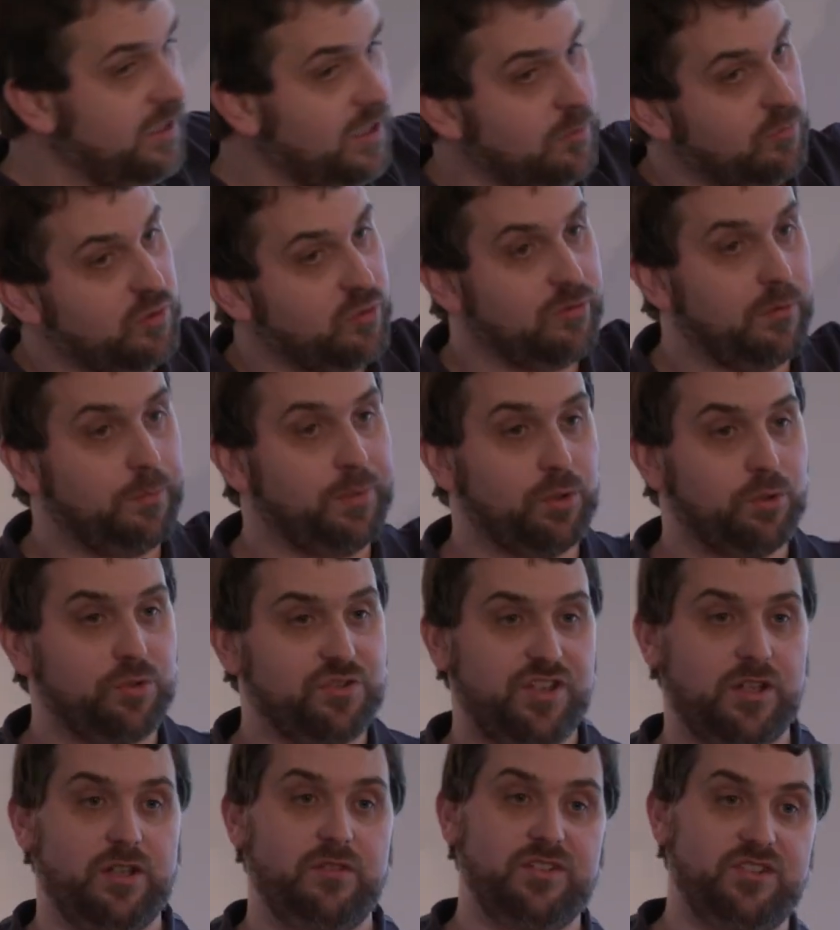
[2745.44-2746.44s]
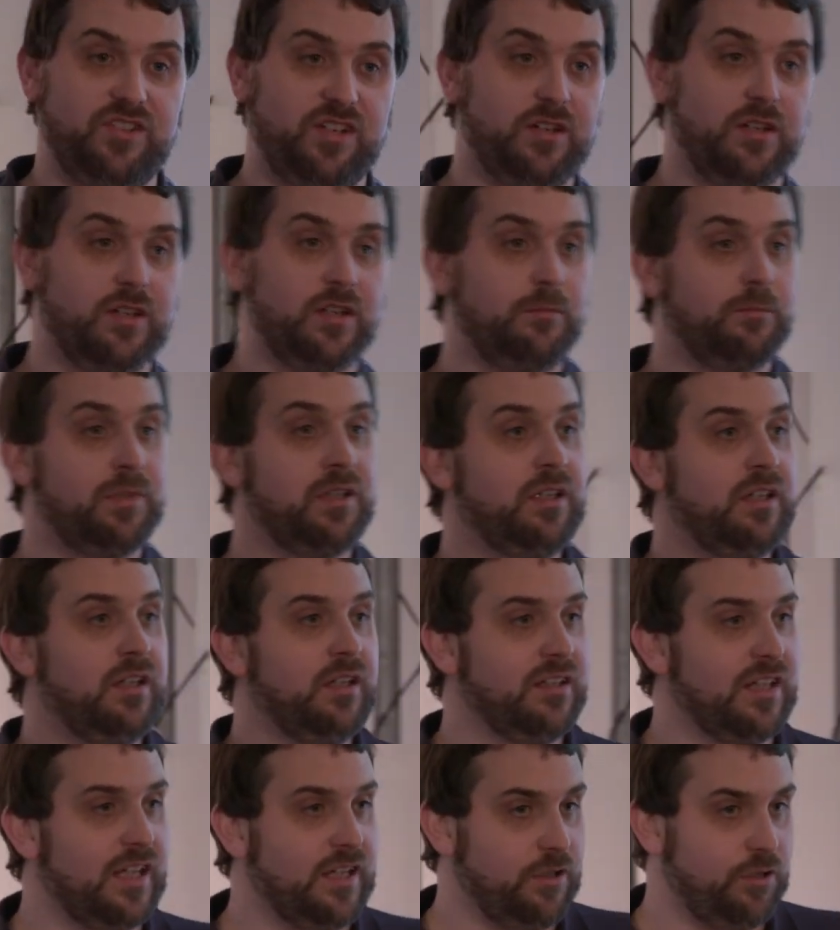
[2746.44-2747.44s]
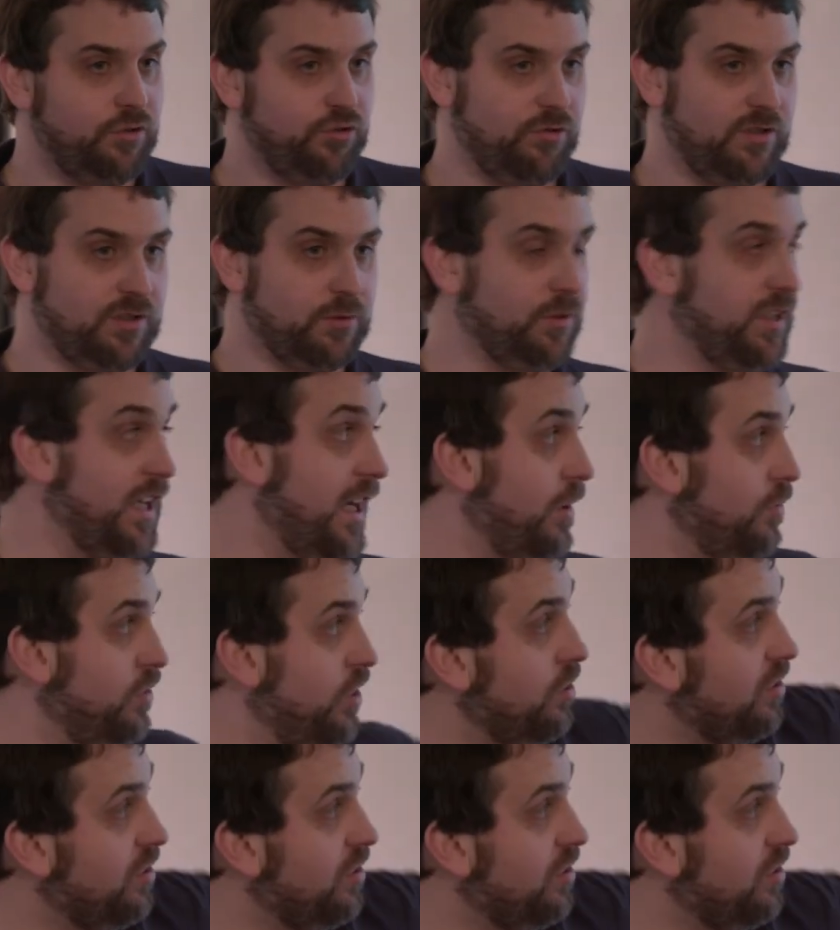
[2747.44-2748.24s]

keep your reports over time, let you drill down.